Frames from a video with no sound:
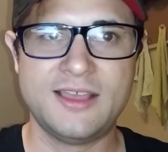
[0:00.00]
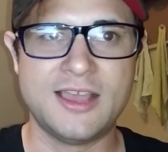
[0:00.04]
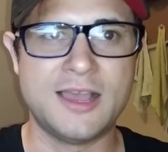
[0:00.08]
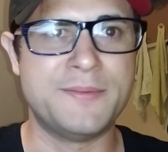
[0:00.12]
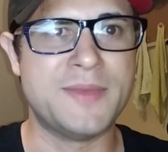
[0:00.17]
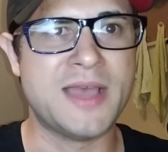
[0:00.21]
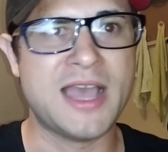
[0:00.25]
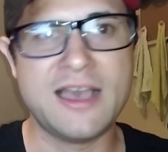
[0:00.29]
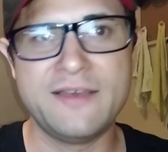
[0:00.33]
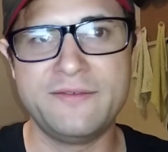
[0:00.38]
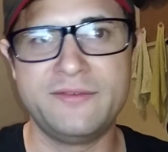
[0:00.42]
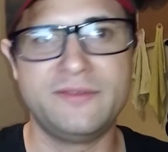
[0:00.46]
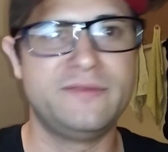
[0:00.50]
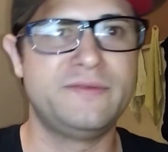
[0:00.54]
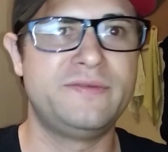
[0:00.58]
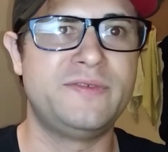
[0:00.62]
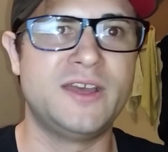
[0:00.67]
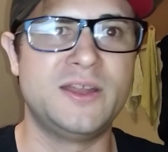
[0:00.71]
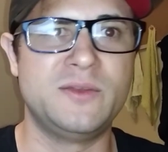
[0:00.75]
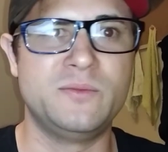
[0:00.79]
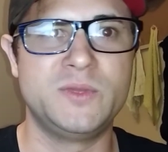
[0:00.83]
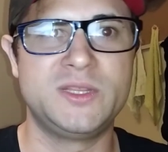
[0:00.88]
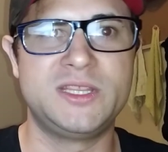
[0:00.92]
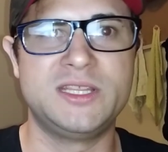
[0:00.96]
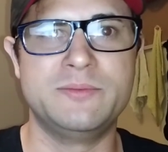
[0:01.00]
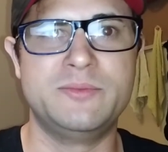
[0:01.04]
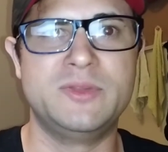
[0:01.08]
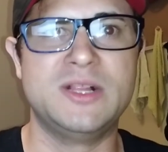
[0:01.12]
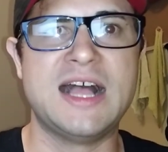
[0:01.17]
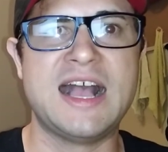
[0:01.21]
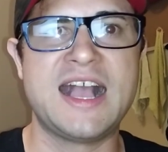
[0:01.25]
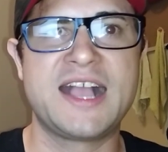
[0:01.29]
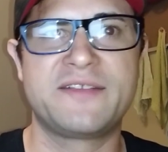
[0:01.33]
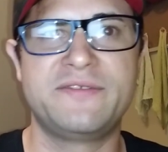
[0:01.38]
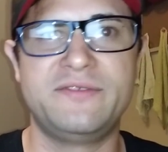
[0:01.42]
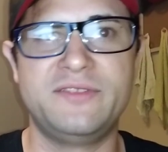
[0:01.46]
I'm having fun with the
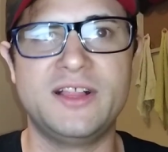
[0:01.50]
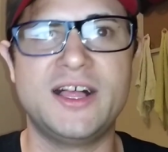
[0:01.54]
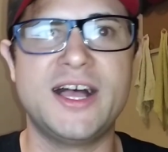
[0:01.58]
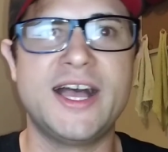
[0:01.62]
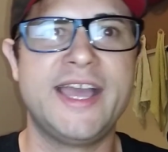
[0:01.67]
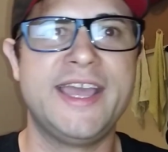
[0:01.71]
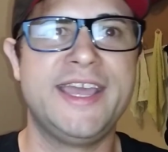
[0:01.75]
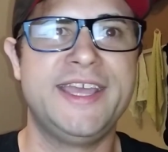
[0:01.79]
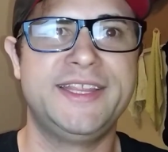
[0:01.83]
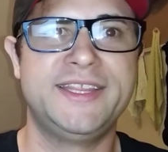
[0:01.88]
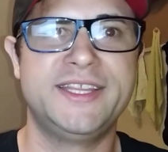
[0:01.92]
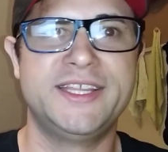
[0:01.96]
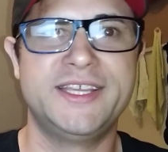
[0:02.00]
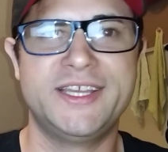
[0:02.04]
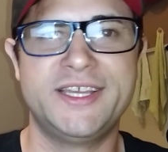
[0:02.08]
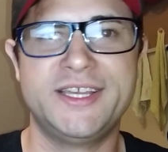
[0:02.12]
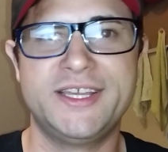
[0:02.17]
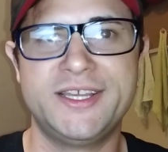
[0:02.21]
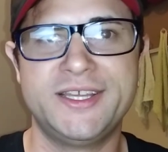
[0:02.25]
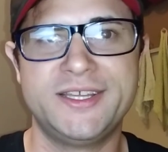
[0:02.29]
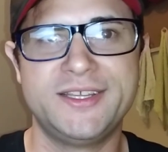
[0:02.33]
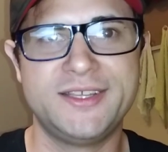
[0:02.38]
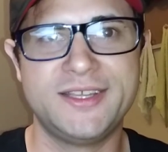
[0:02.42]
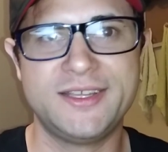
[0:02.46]
Blackfly and the